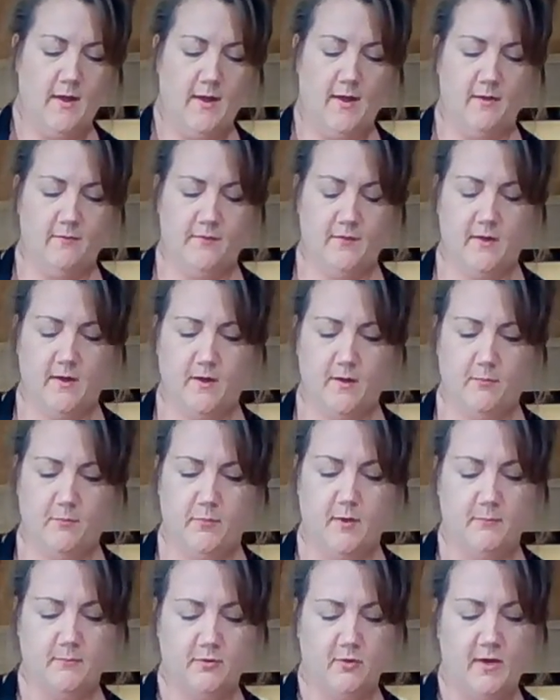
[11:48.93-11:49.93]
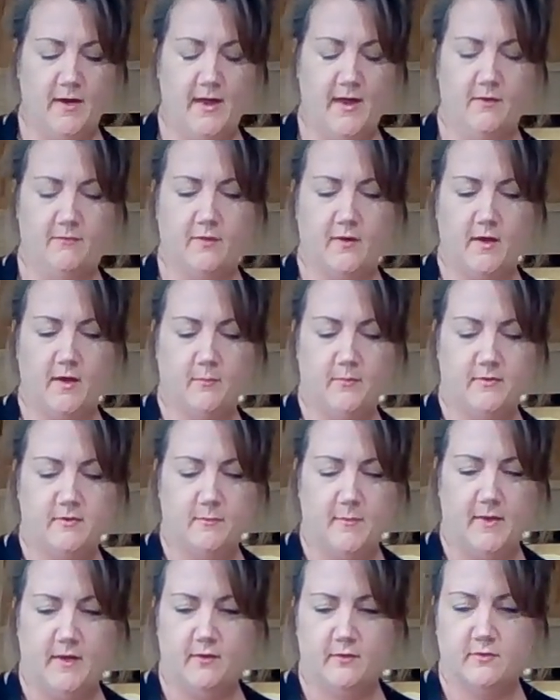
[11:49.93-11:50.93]
half a cup of
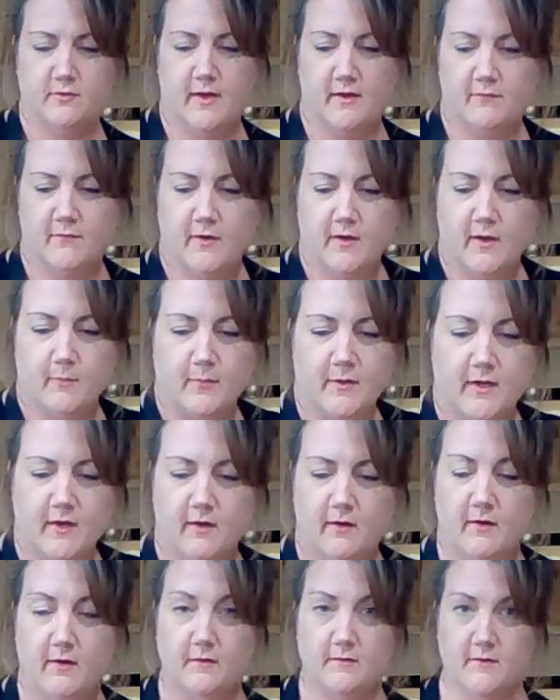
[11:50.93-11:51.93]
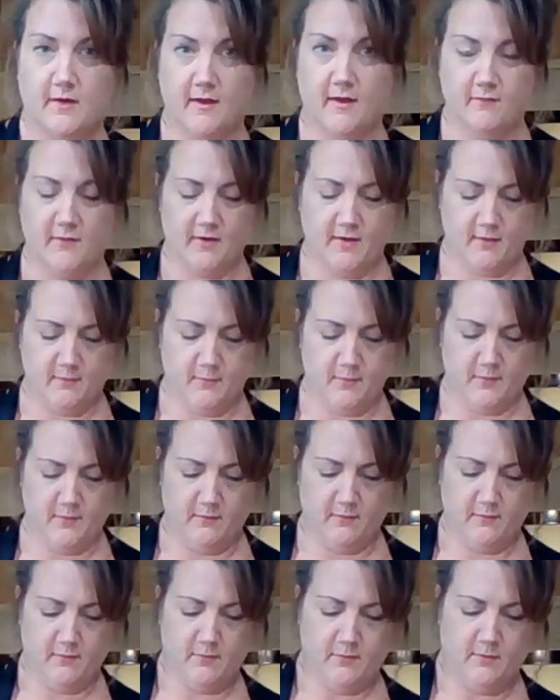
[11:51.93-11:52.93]
tomatoes, half a cup of carrots, half a cup
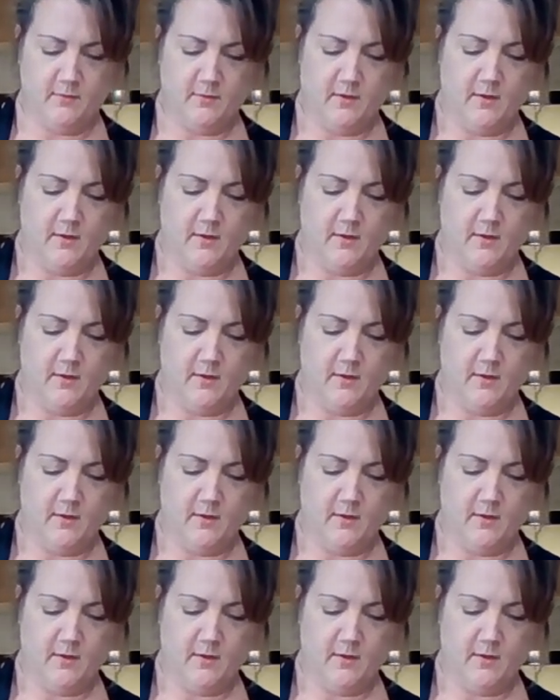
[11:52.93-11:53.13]
of